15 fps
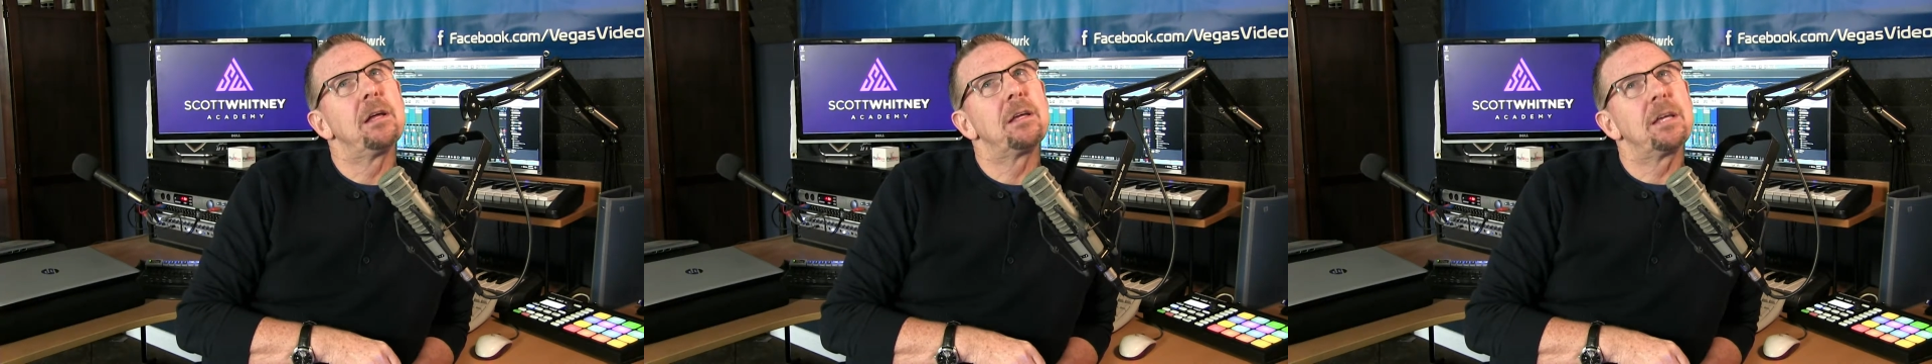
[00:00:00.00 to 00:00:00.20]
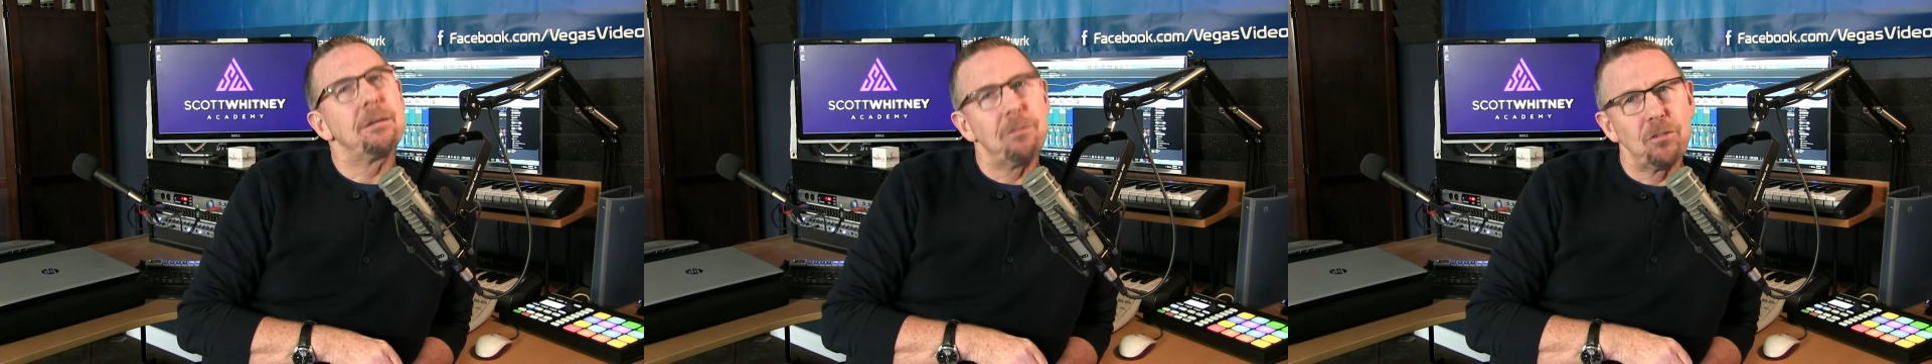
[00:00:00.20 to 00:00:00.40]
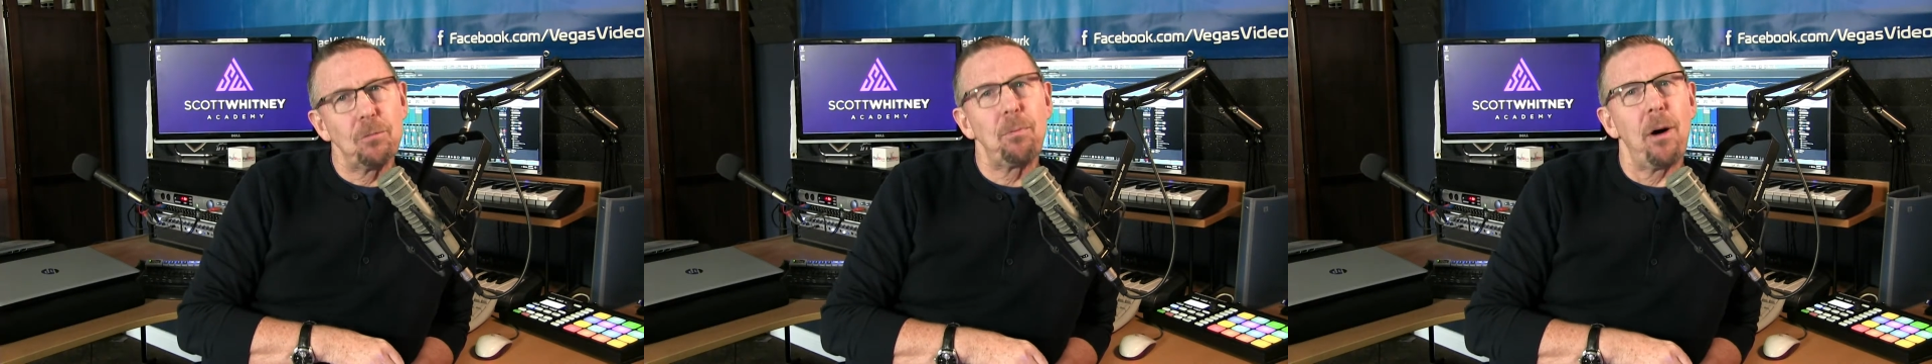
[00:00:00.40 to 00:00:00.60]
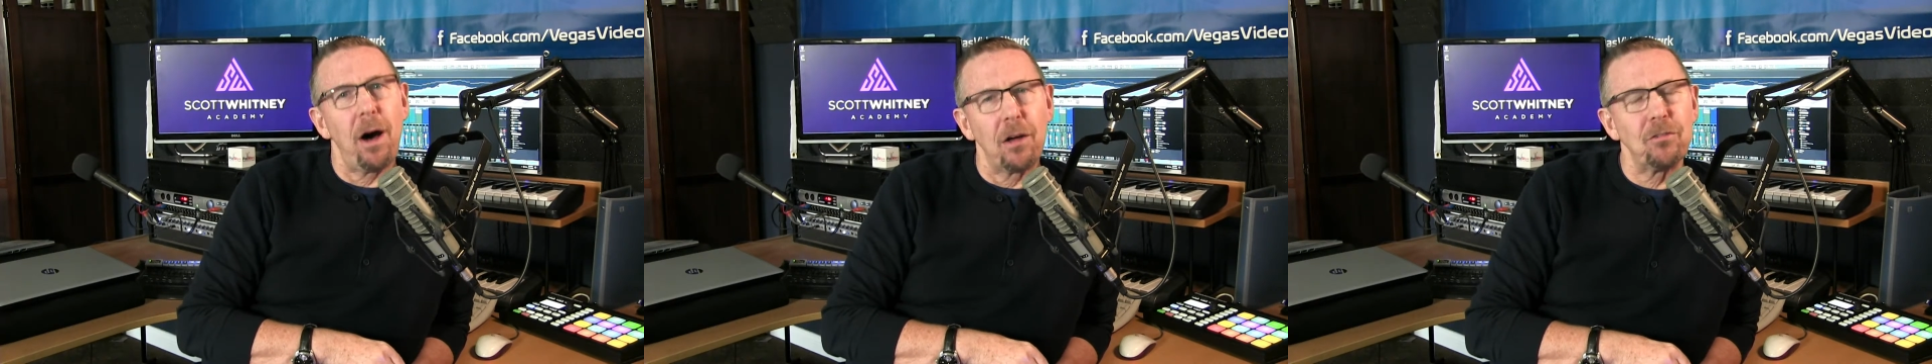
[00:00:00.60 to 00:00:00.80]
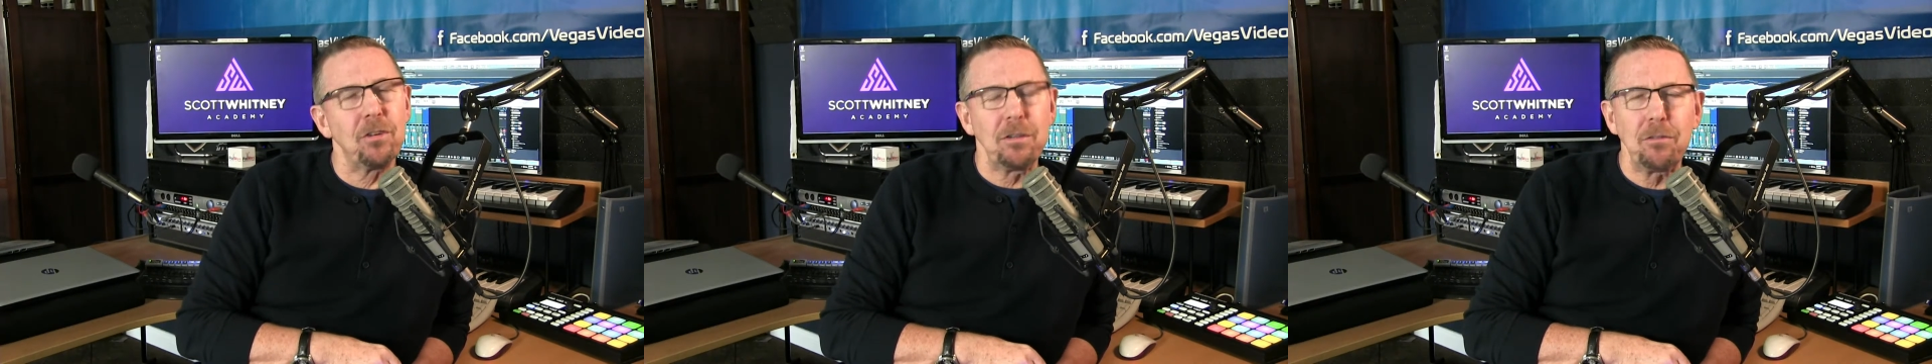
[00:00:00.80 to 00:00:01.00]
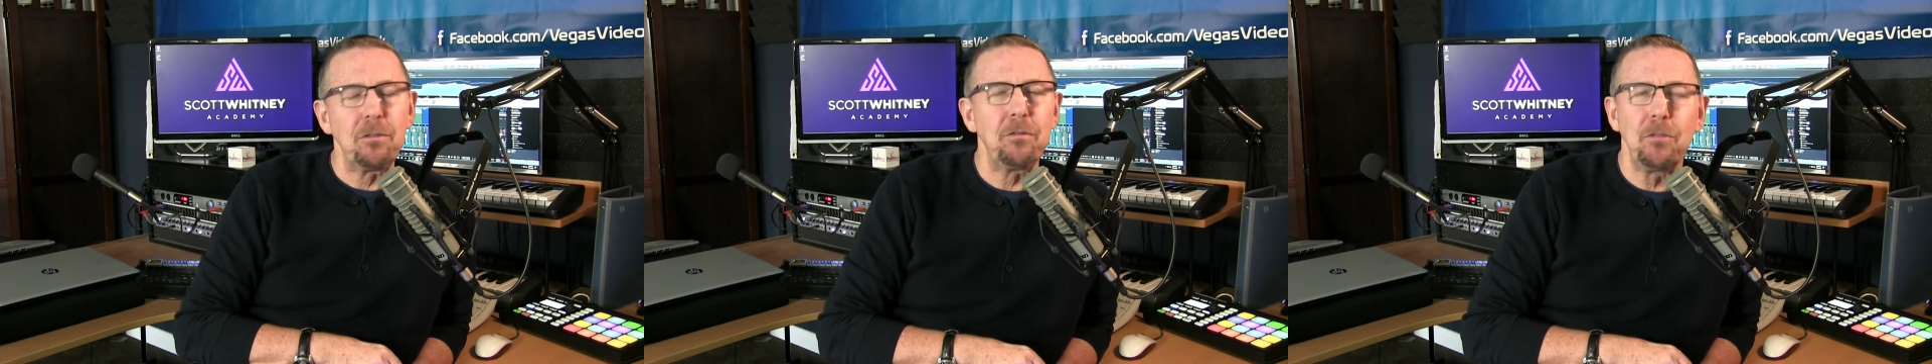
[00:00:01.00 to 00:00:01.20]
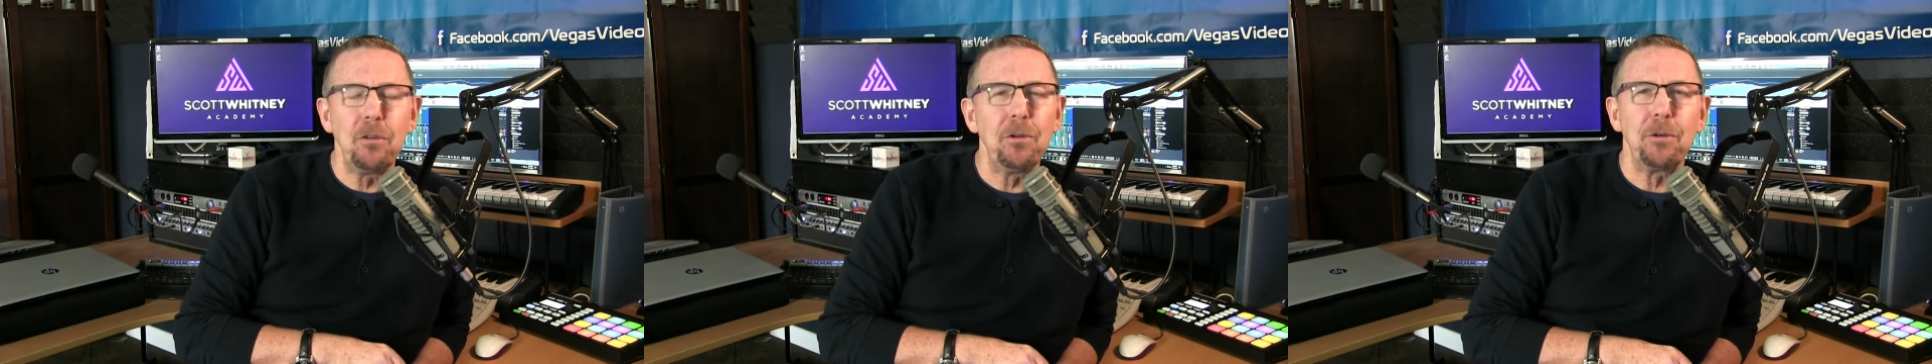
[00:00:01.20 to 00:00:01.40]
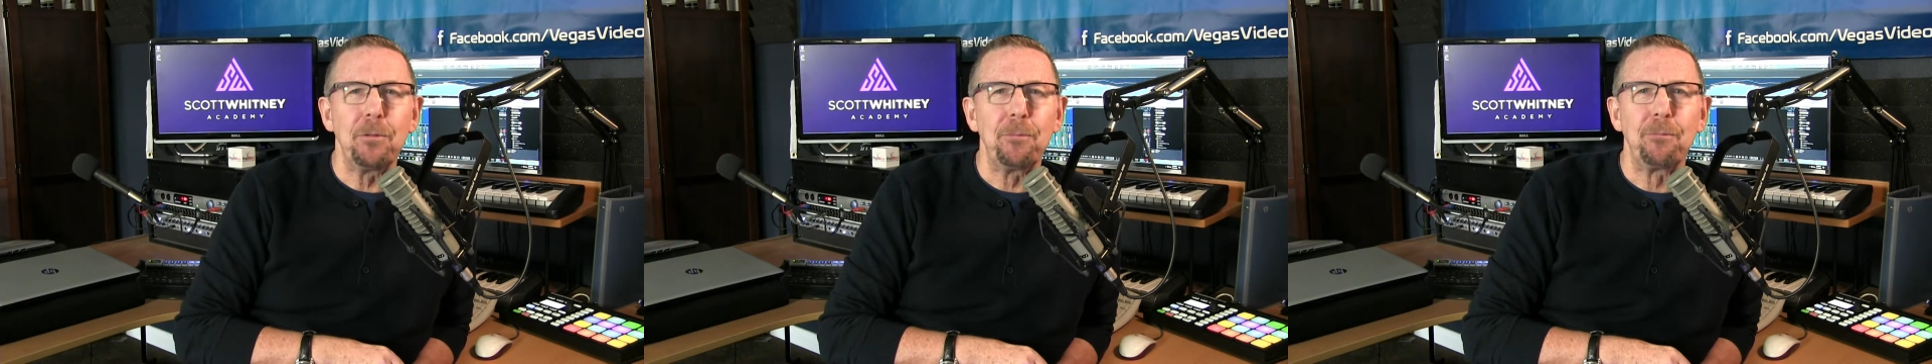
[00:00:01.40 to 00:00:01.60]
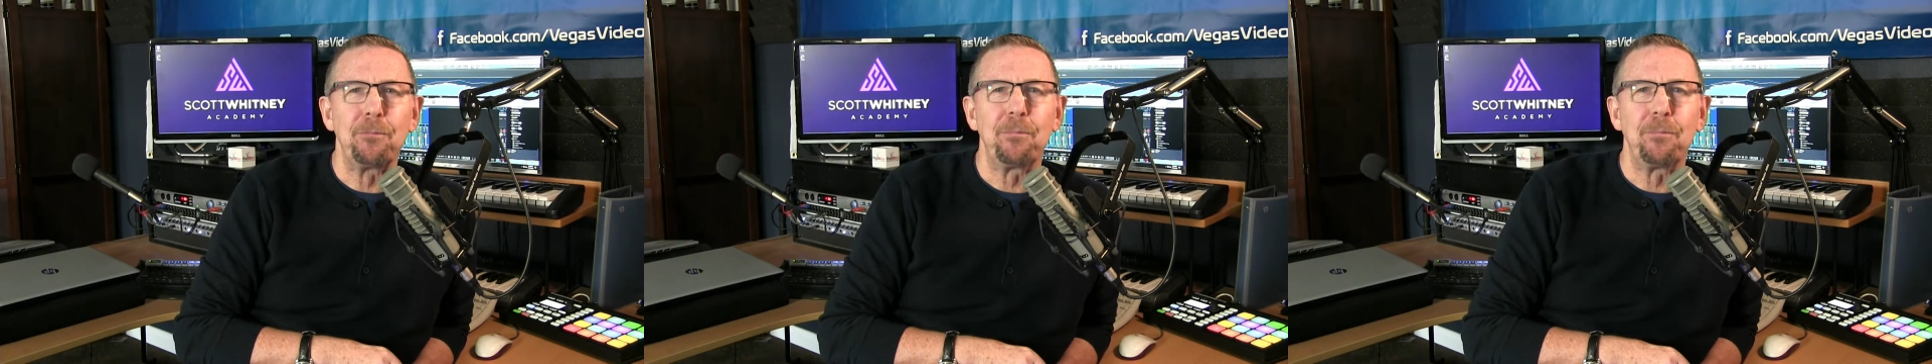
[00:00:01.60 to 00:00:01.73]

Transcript: give us a positive review,